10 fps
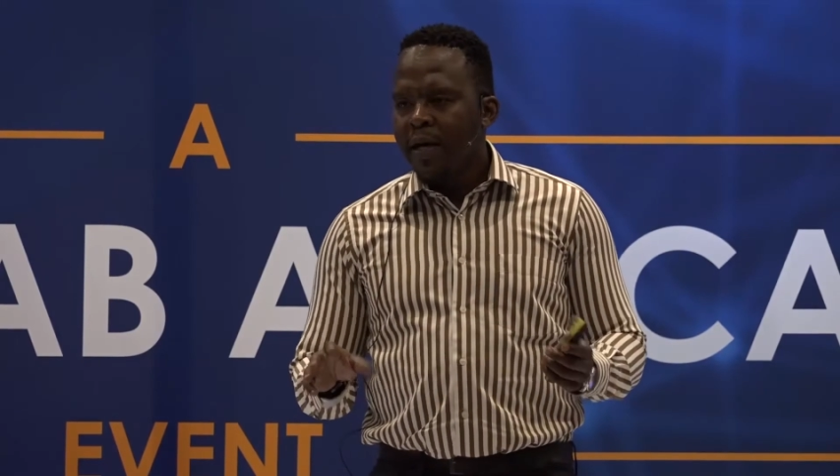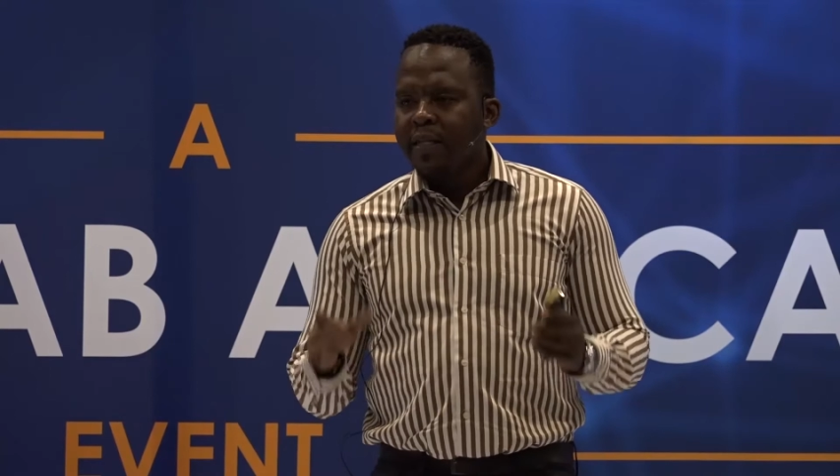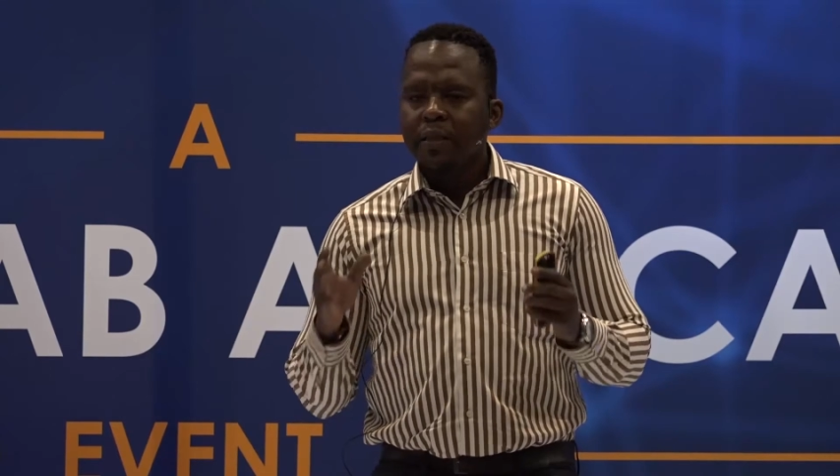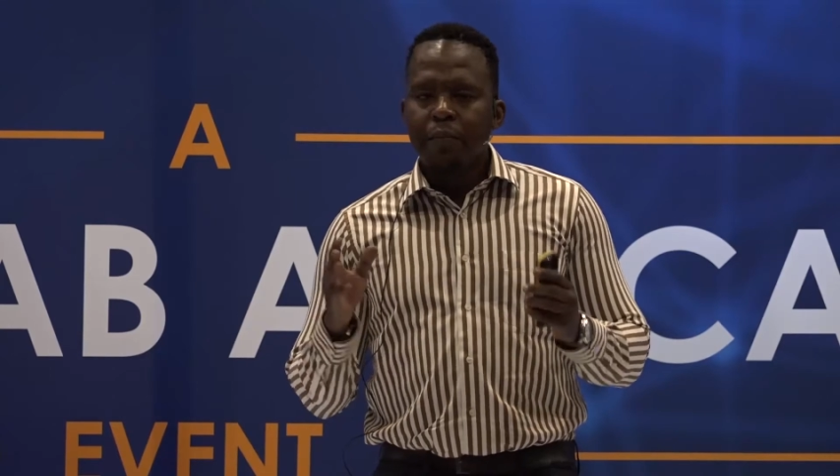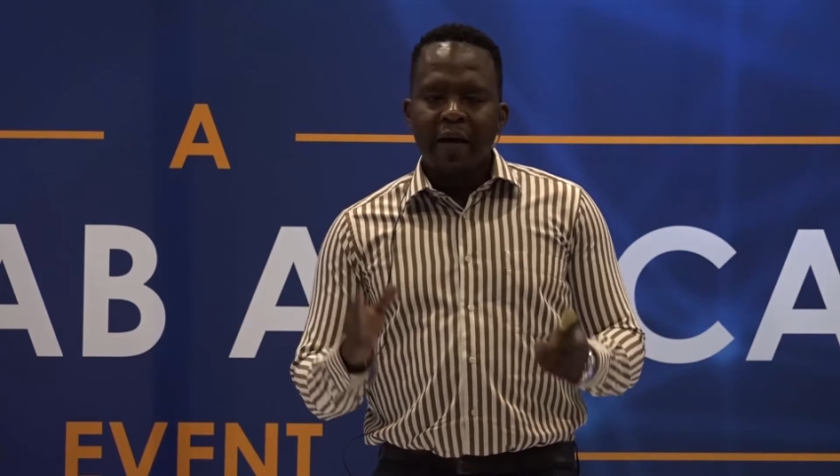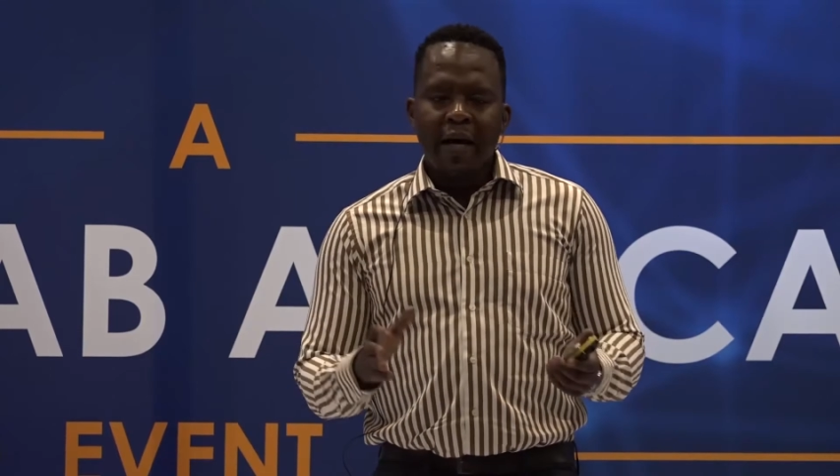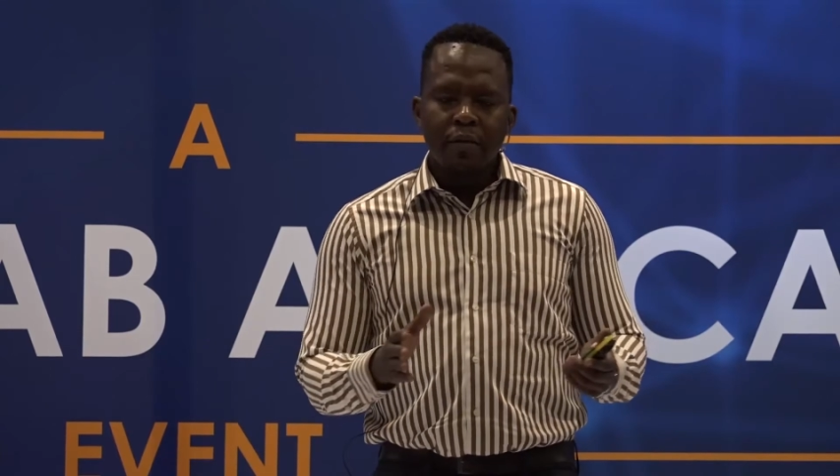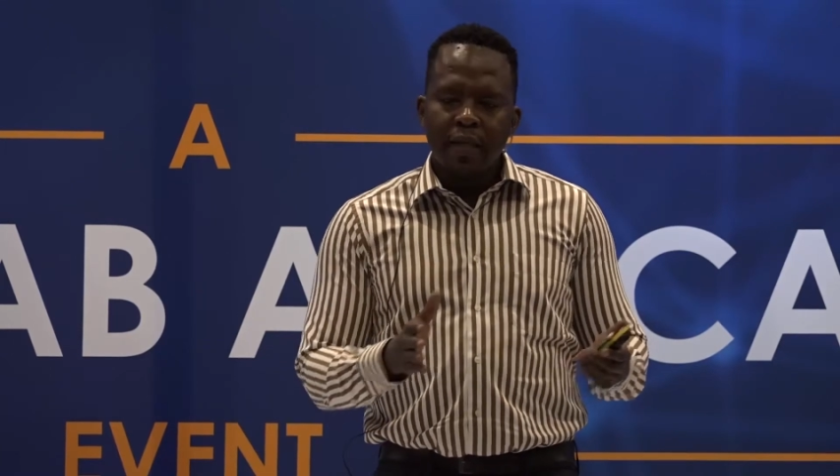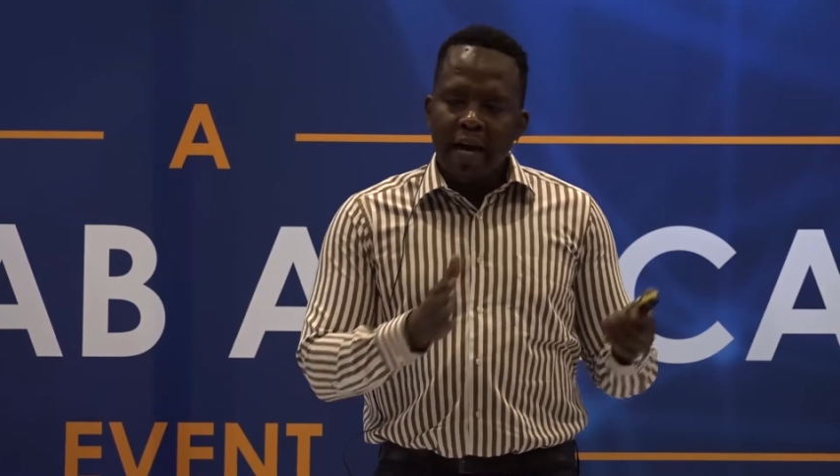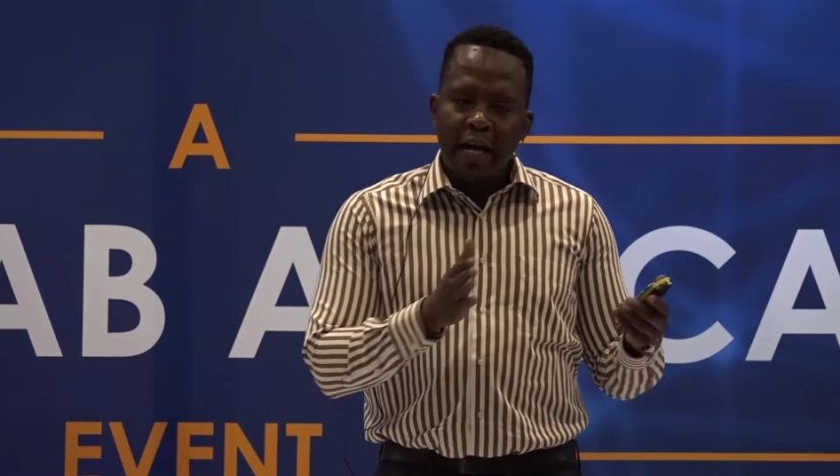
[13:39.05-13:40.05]
It's
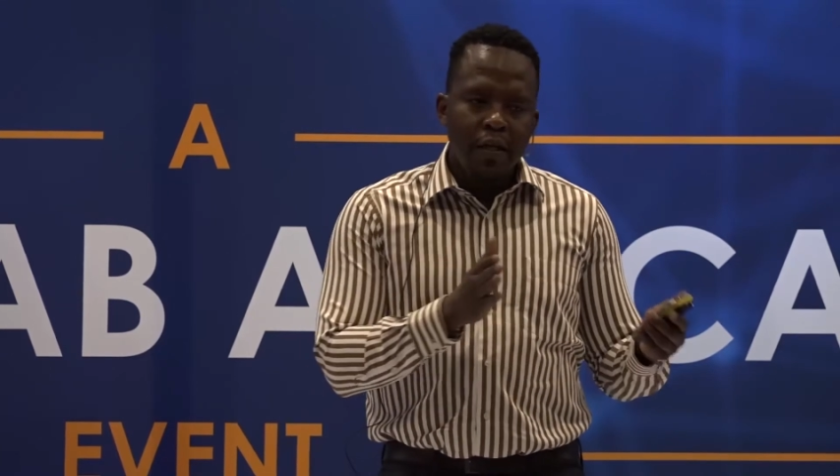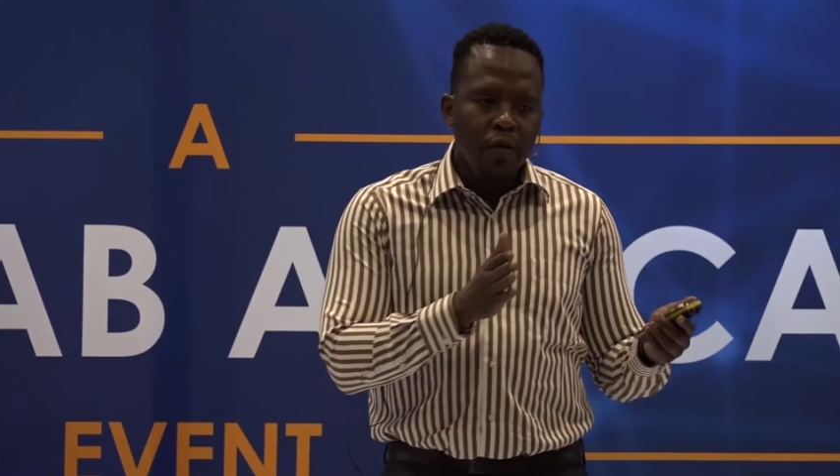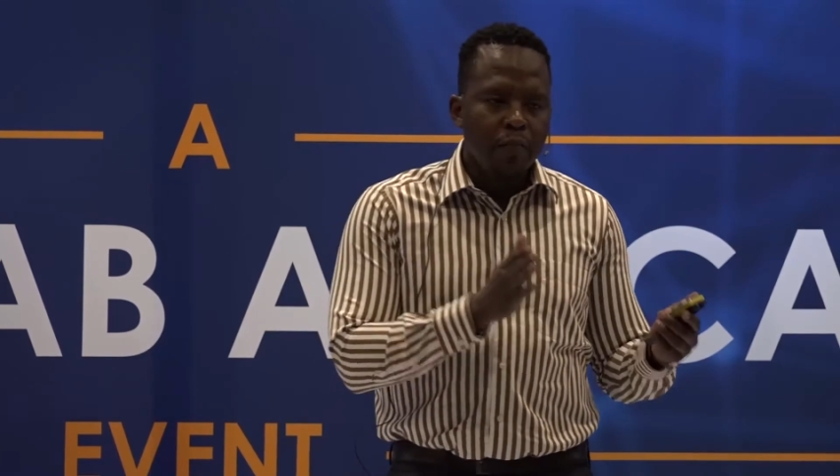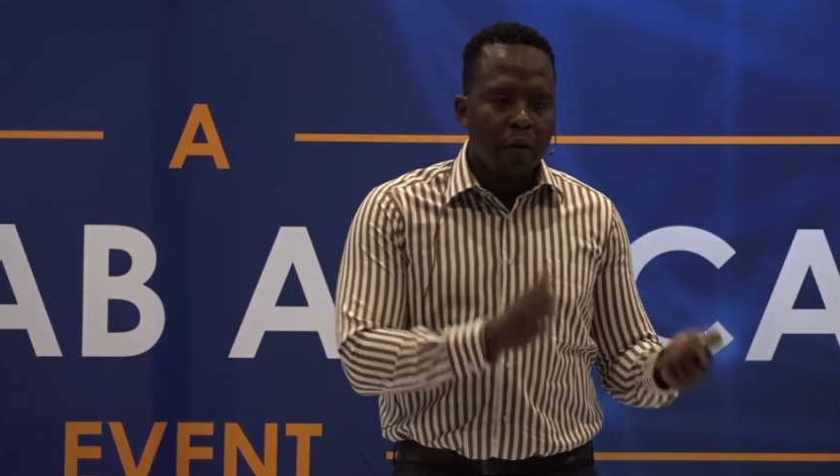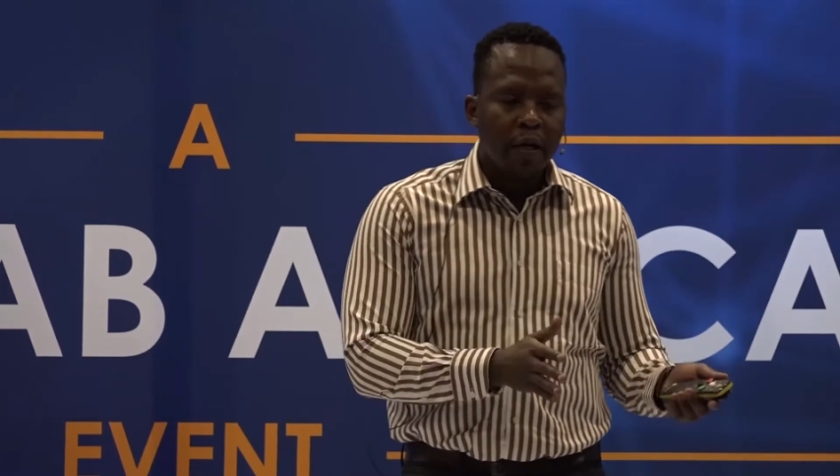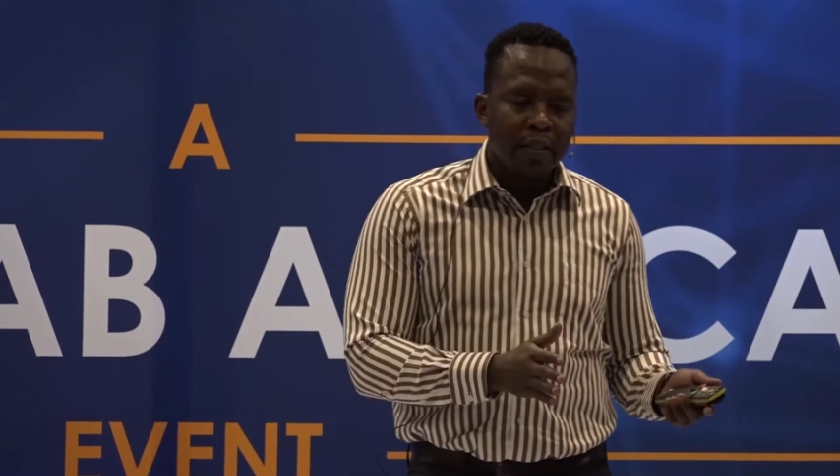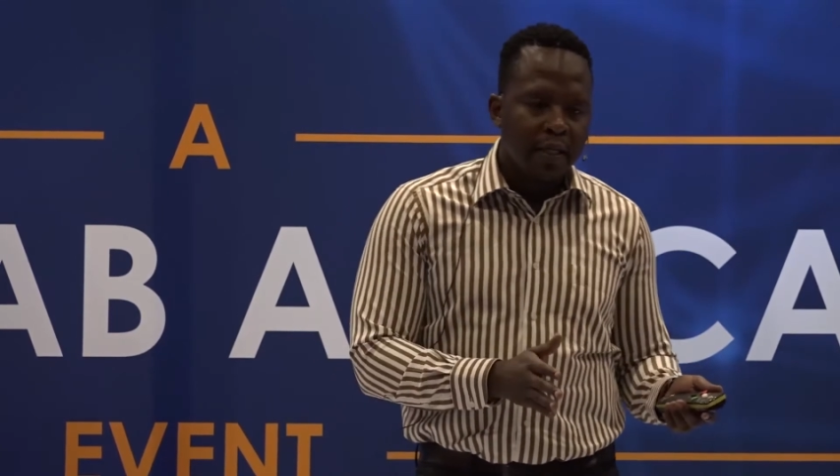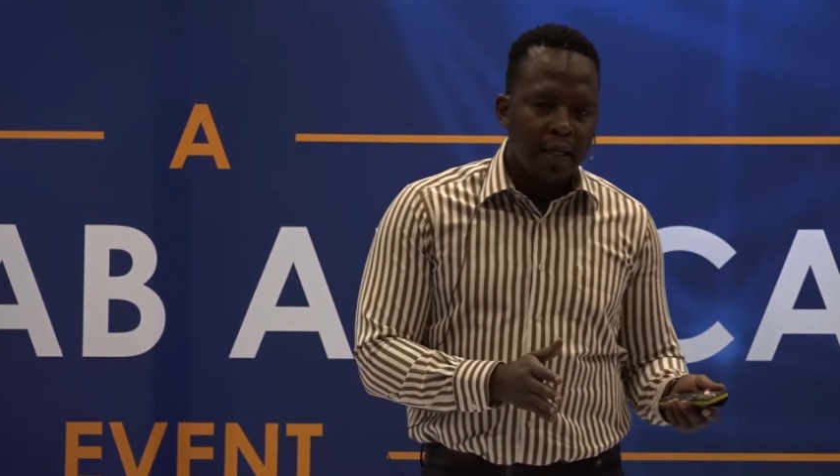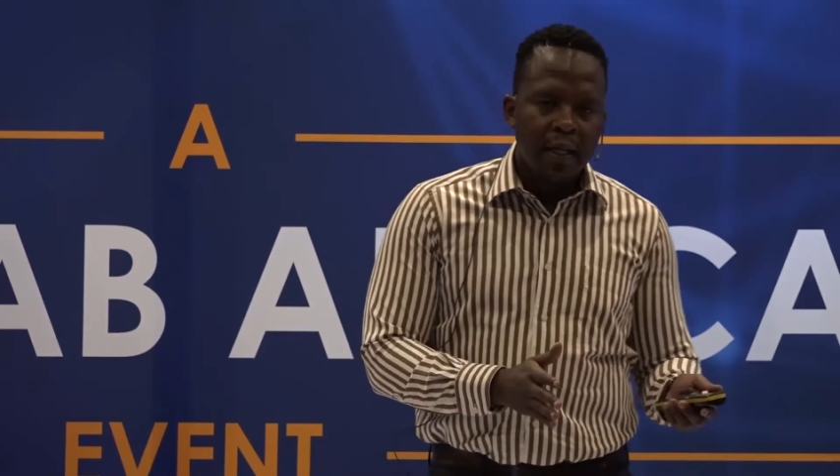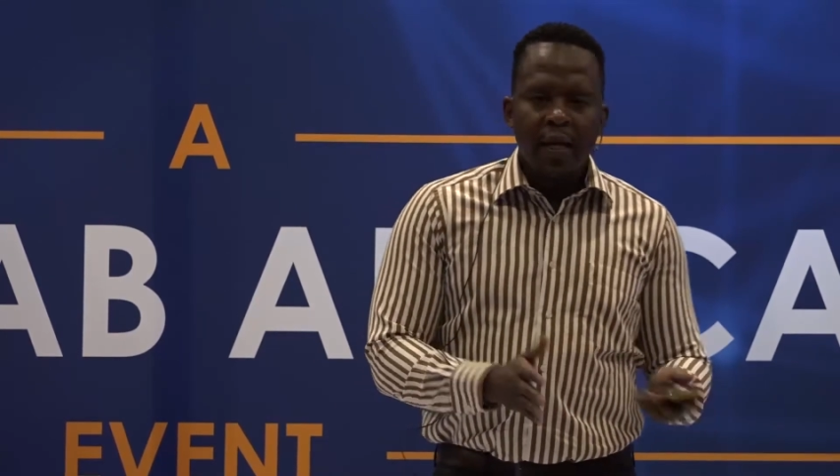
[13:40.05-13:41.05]
about how do you
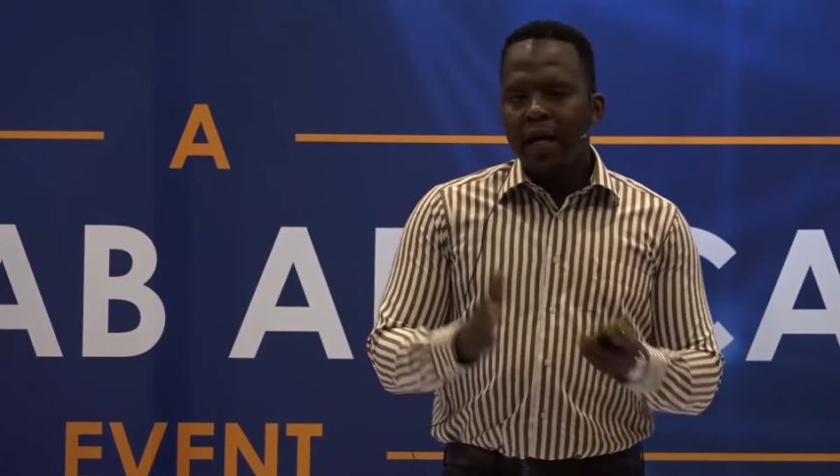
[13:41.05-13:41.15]
partner